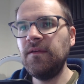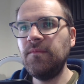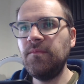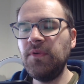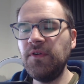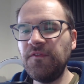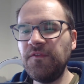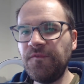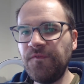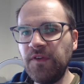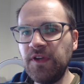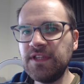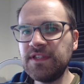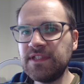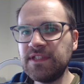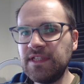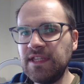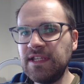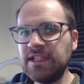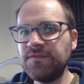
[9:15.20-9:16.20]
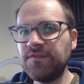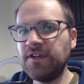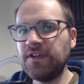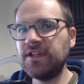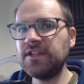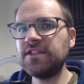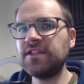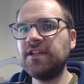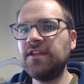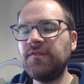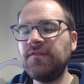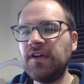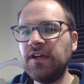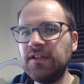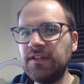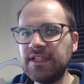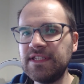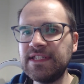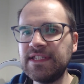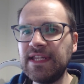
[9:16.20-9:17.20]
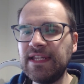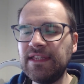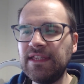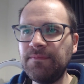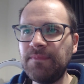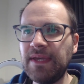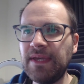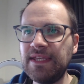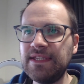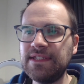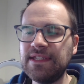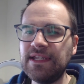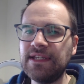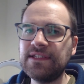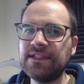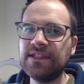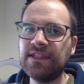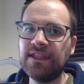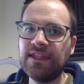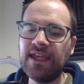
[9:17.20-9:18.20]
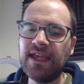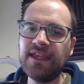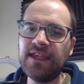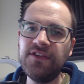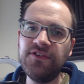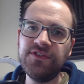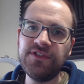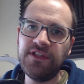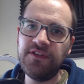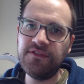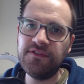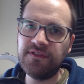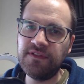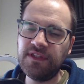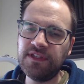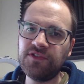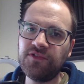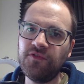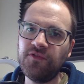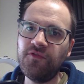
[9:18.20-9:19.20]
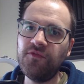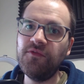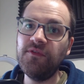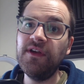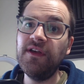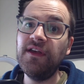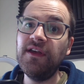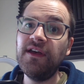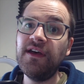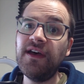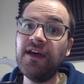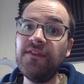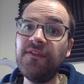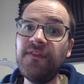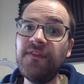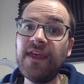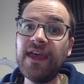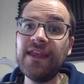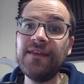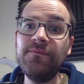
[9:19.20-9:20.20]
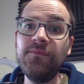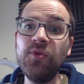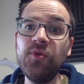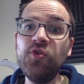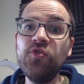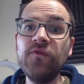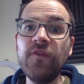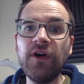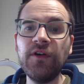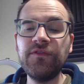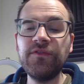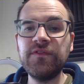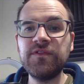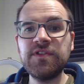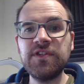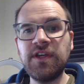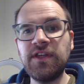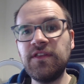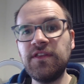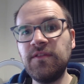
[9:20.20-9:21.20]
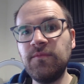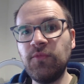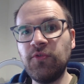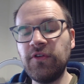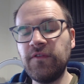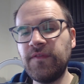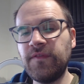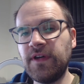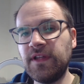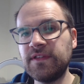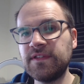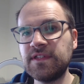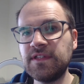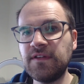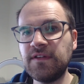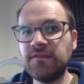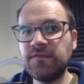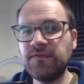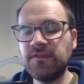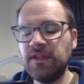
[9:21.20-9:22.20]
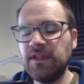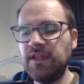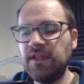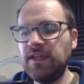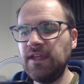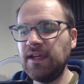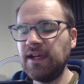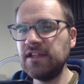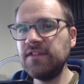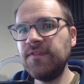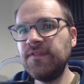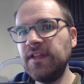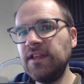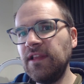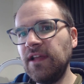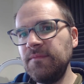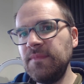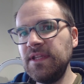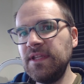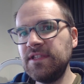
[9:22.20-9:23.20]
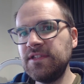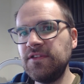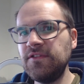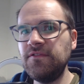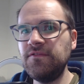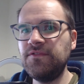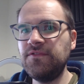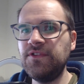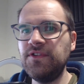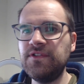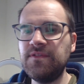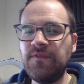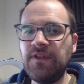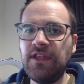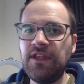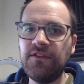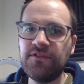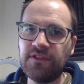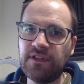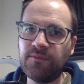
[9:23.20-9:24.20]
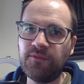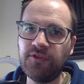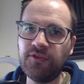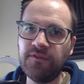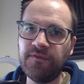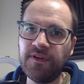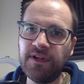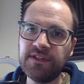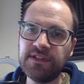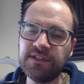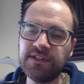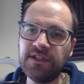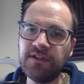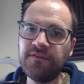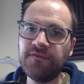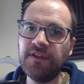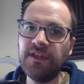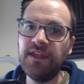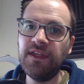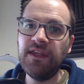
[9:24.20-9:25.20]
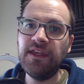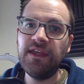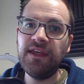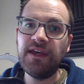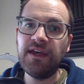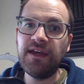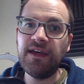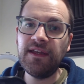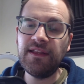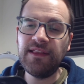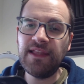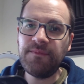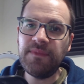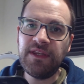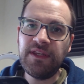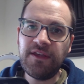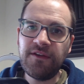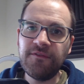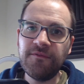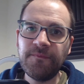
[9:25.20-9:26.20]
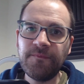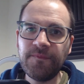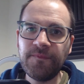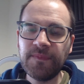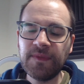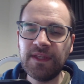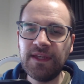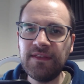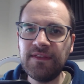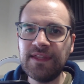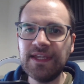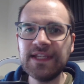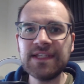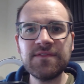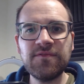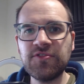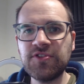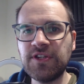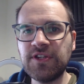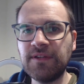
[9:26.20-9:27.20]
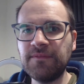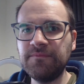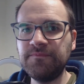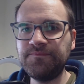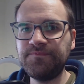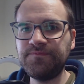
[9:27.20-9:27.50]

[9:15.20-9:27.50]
but first things first, kind of understand the basics, get used to using this tool, and then move on to kind of the more advanced stuff. And if you'd like me to do some videos on that more advanced stuff, uh, let me know. And thanks for watching.